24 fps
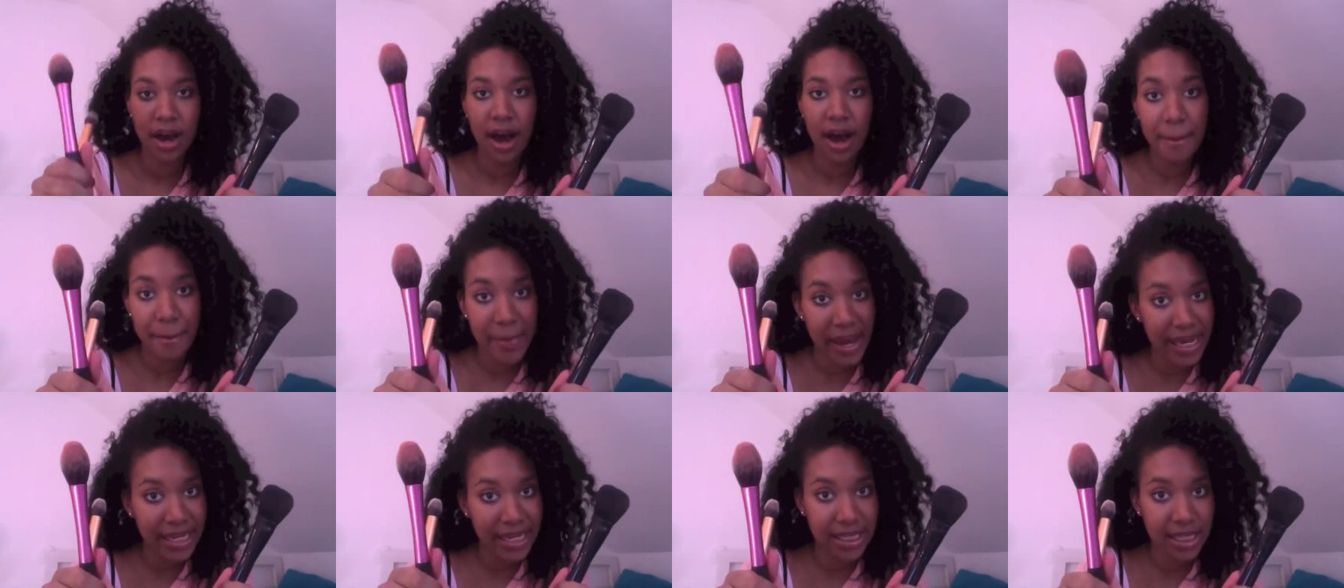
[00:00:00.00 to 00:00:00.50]

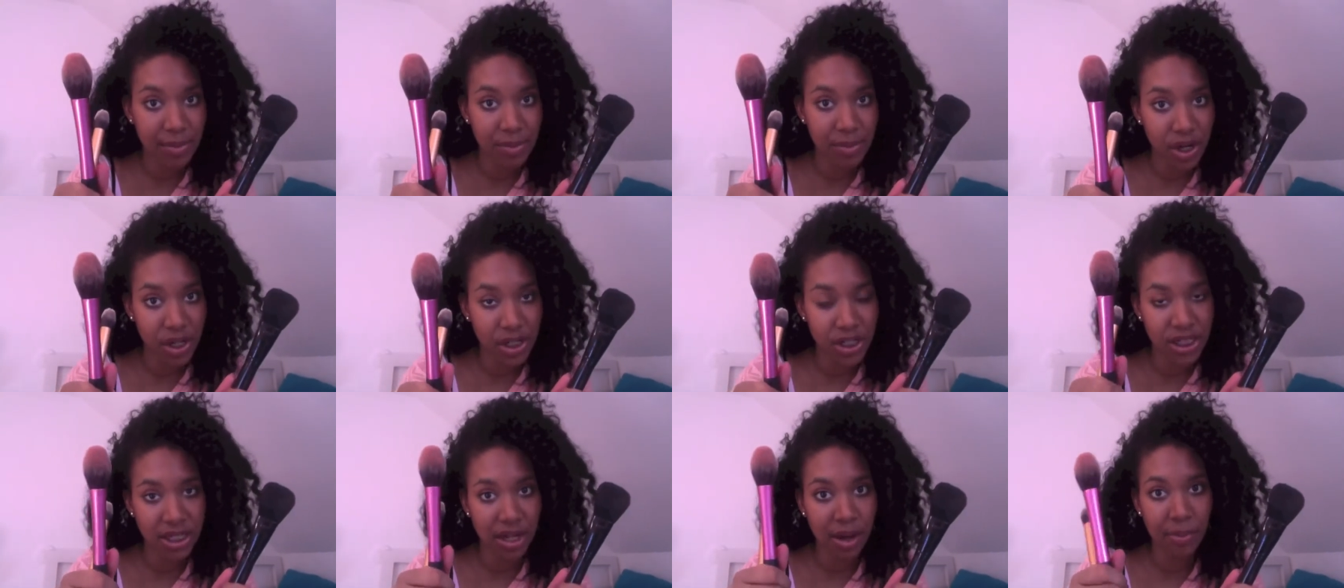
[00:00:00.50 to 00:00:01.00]
Amazing
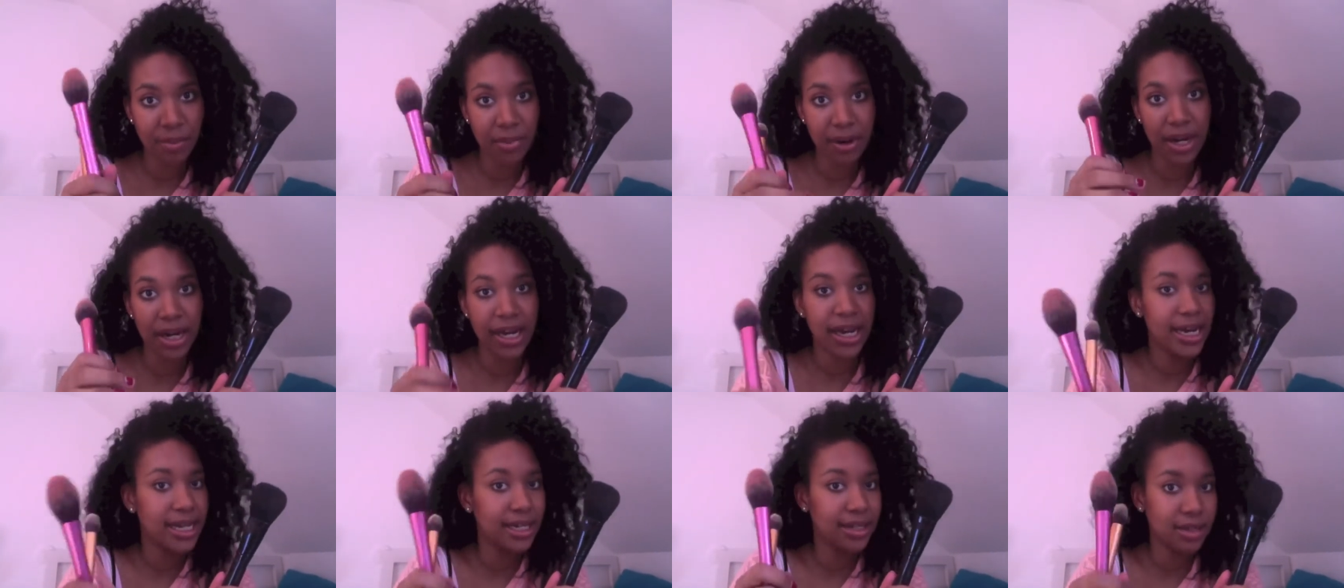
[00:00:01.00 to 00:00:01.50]
brushes. I'm
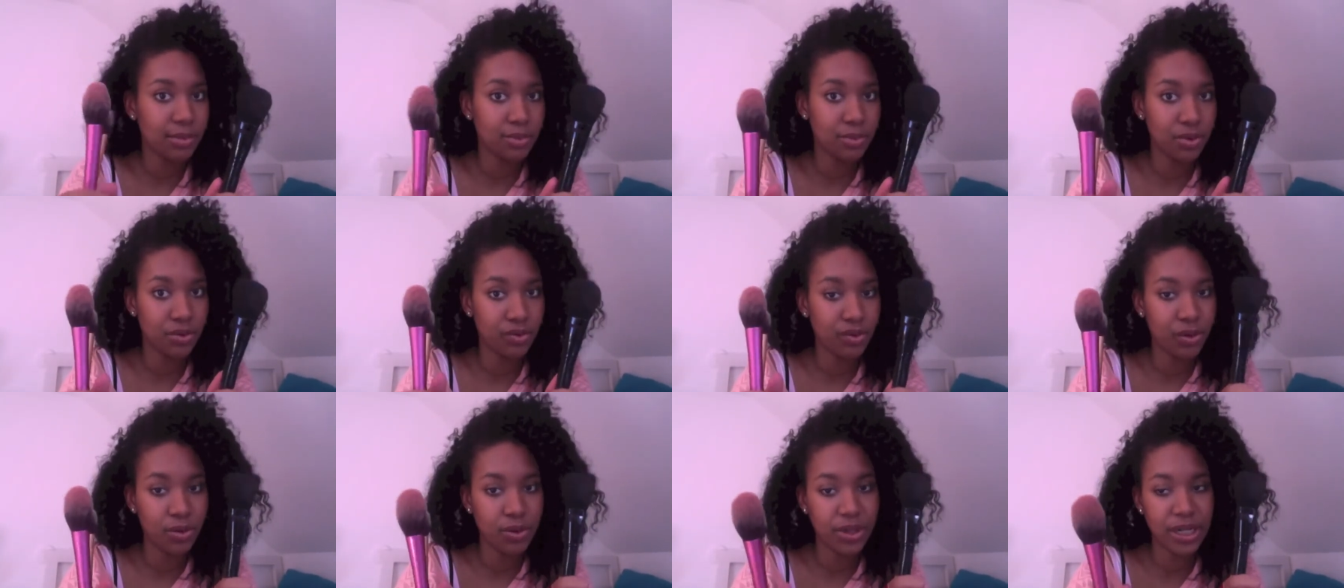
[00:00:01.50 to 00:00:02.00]
gonna get some
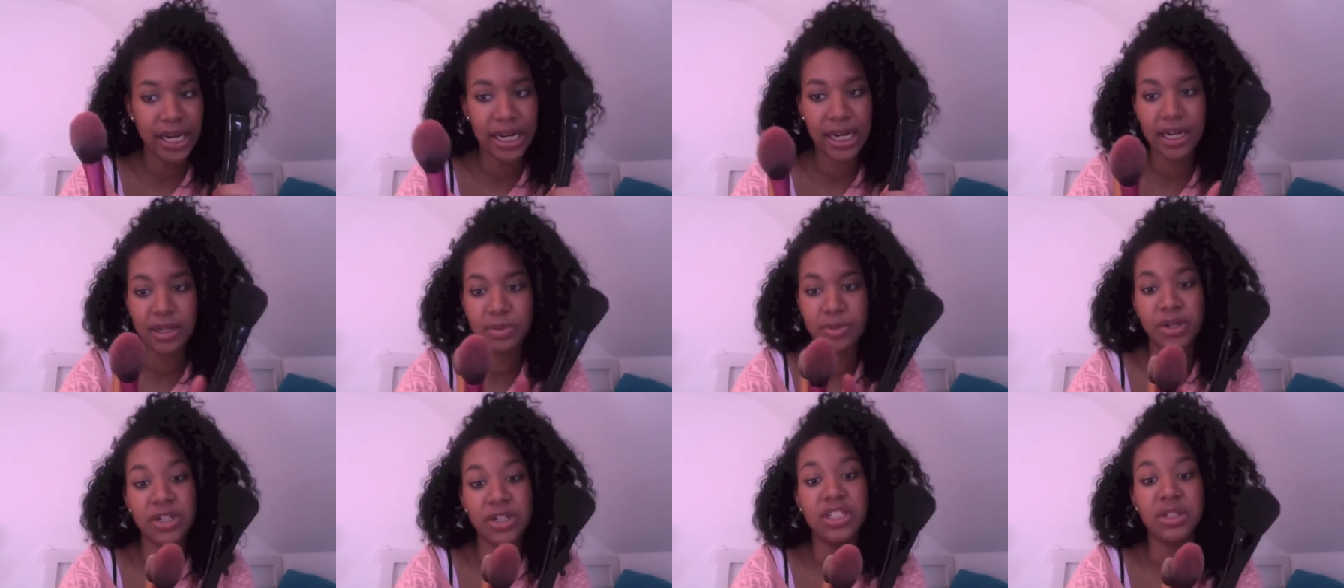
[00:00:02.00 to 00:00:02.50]
more Real
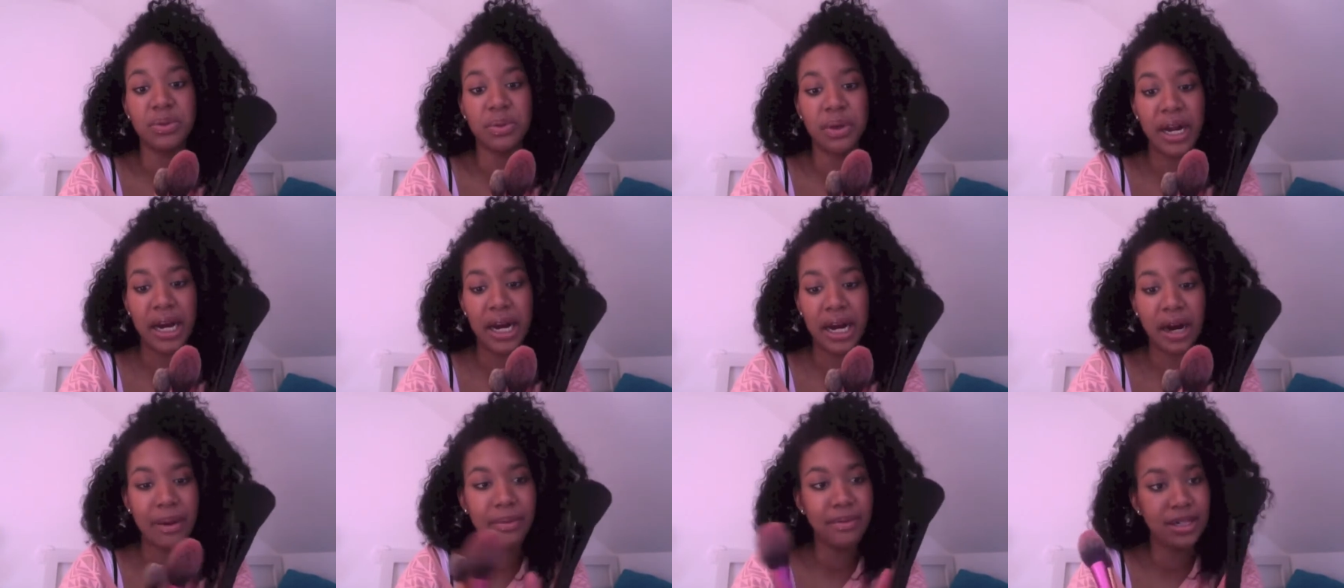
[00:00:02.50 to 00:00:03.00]
Techniques brushes when
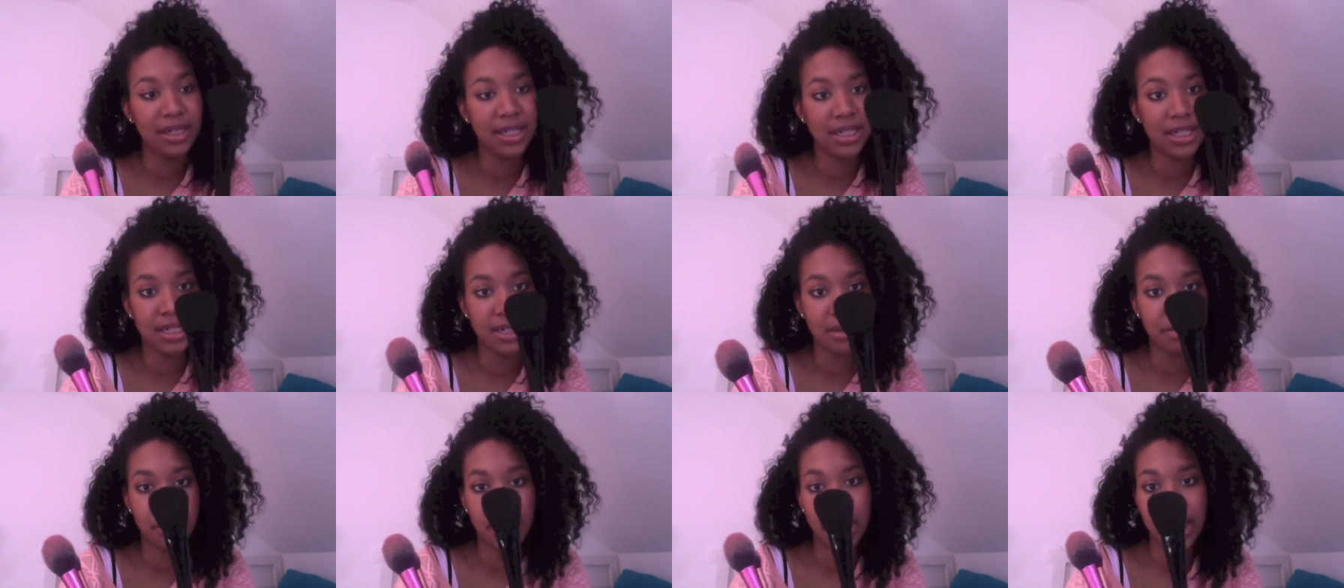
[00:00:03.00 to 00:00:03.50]
I come into
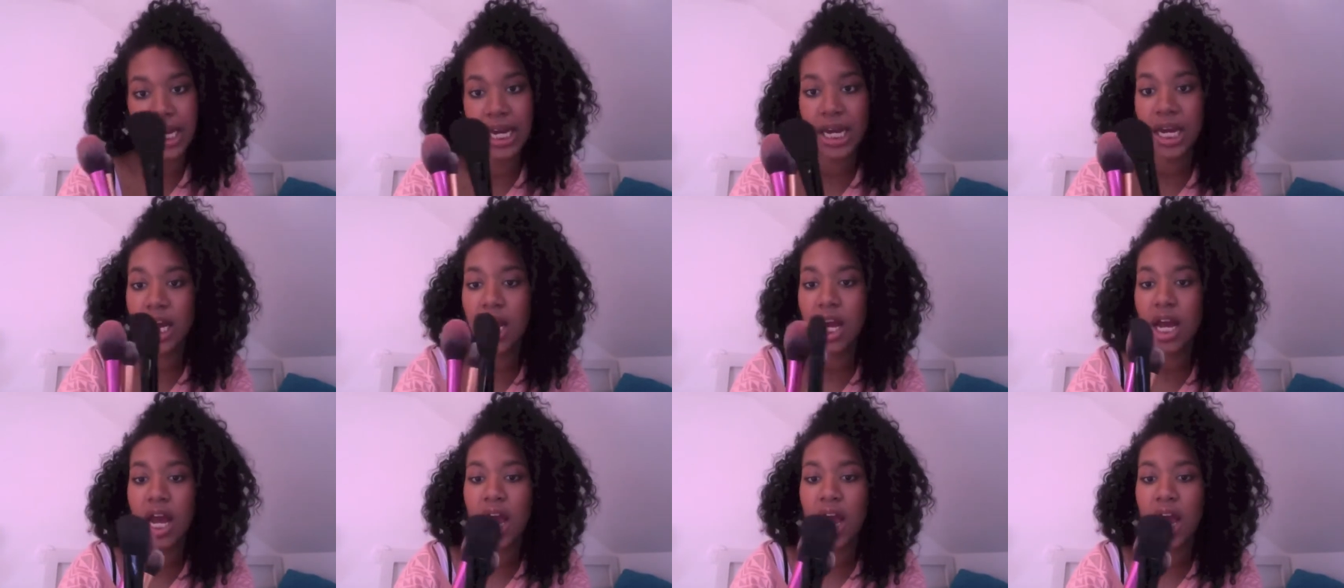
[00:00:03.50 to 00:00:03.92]
some money.